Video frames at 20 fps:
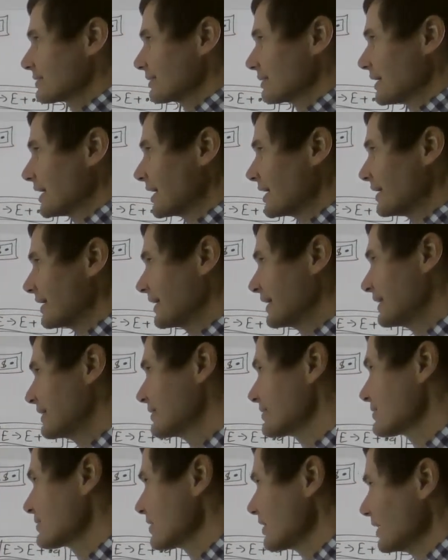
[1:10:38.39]

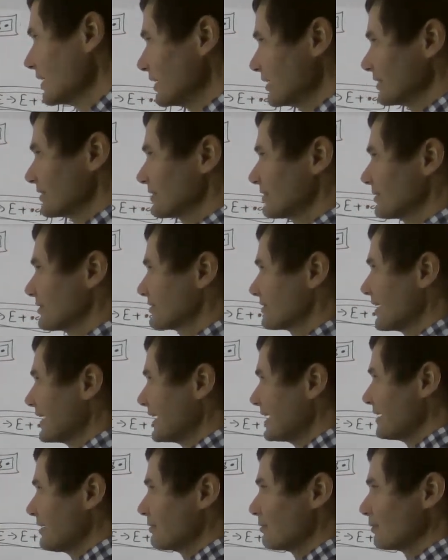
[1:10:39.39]
is to
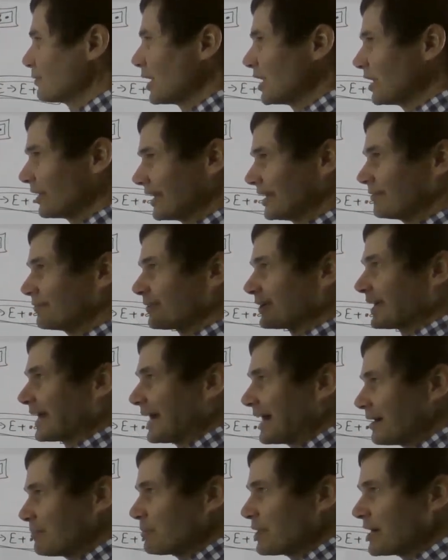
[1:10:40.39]
say, well, if
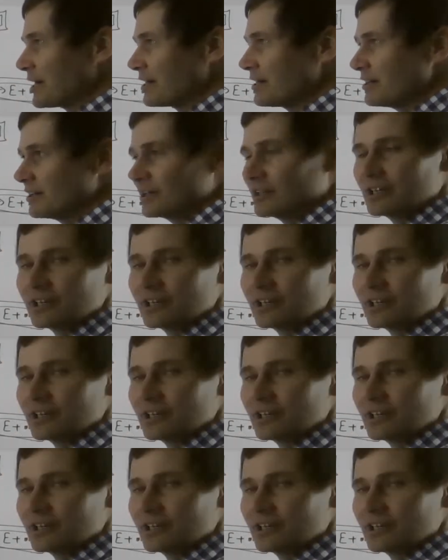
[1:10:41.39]
gamma